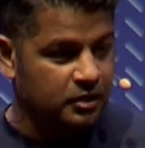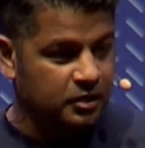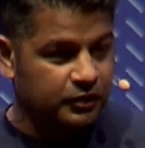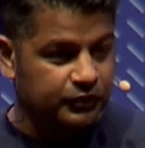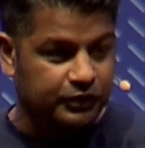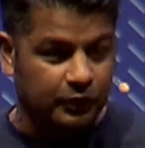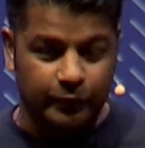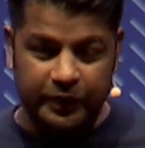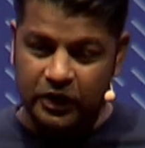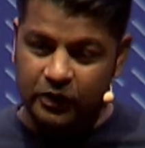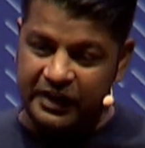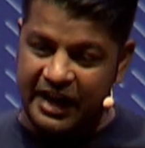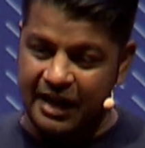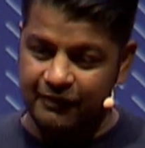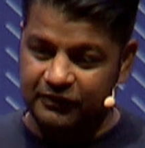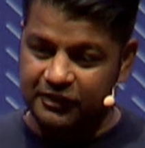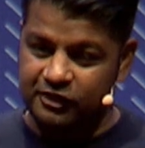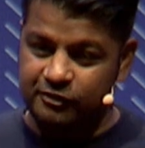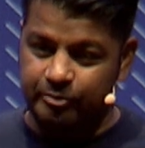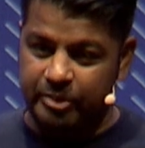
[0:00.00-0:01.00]
So we don't
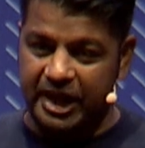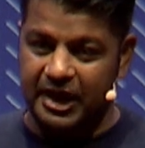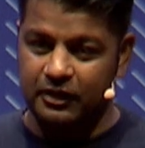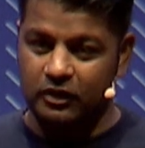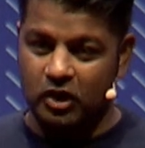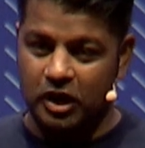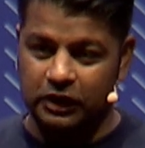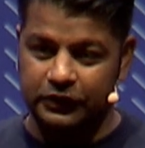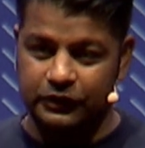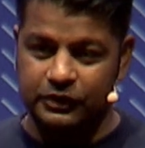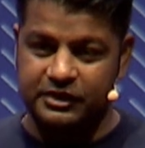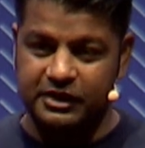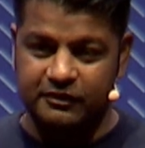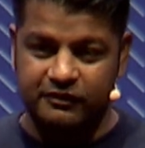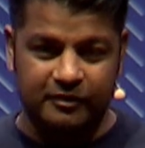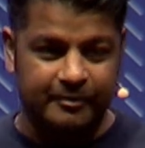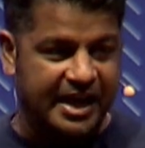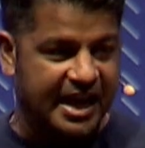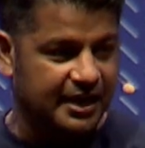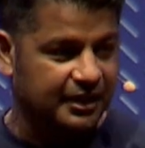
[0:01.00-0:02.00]
have to spend all those
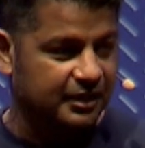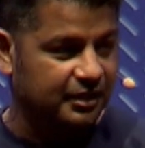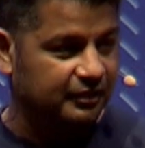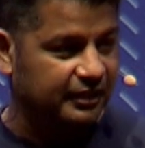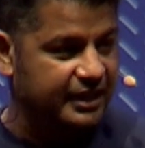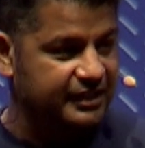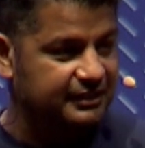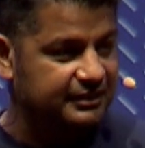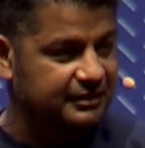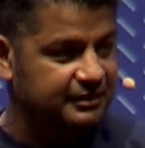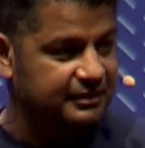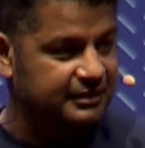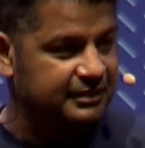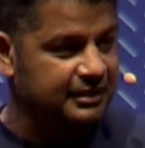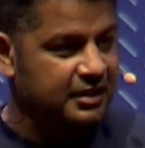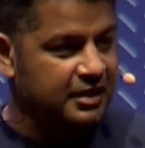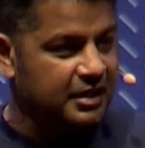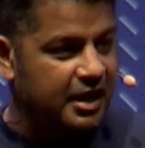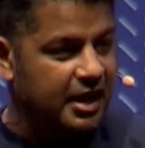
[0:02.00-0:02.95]
Informatica license